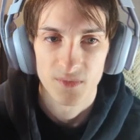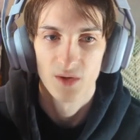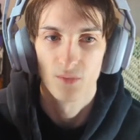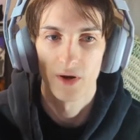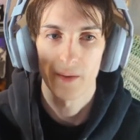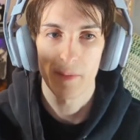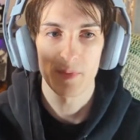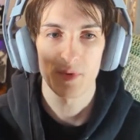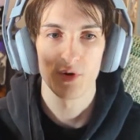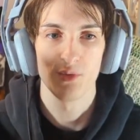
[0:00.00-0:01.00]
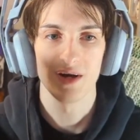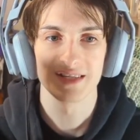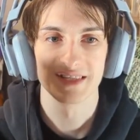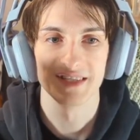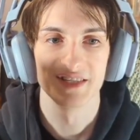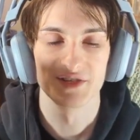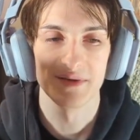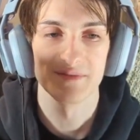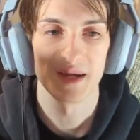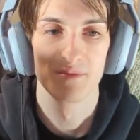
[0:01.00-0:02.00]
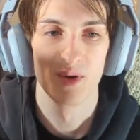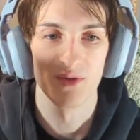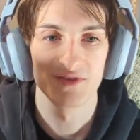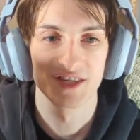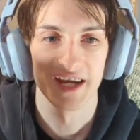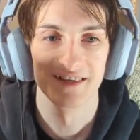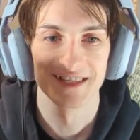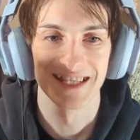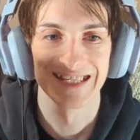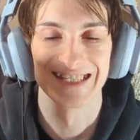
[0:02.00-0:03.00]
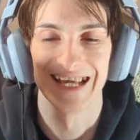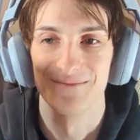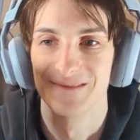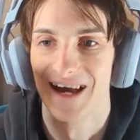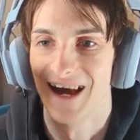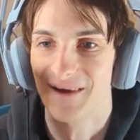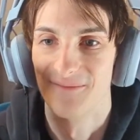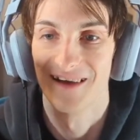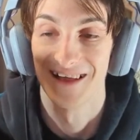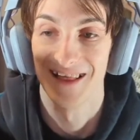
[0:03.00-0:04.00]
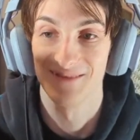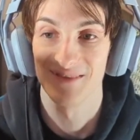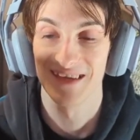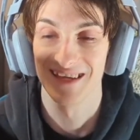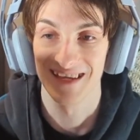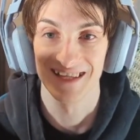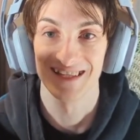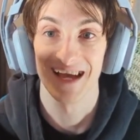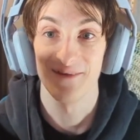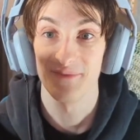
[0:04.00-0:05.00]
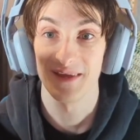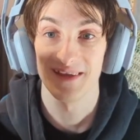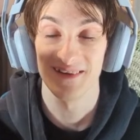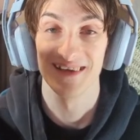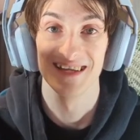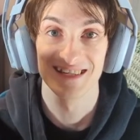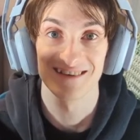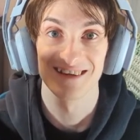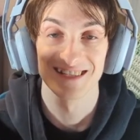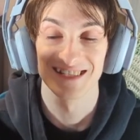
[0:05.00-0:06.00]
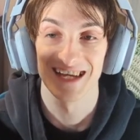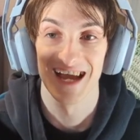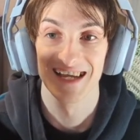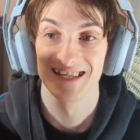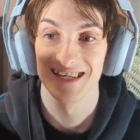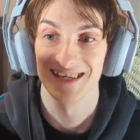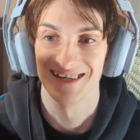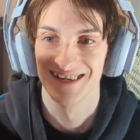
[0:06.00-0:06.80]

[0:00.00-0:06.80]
What about people who want to see streams on both channels at the same time? That'd be an interesting idea.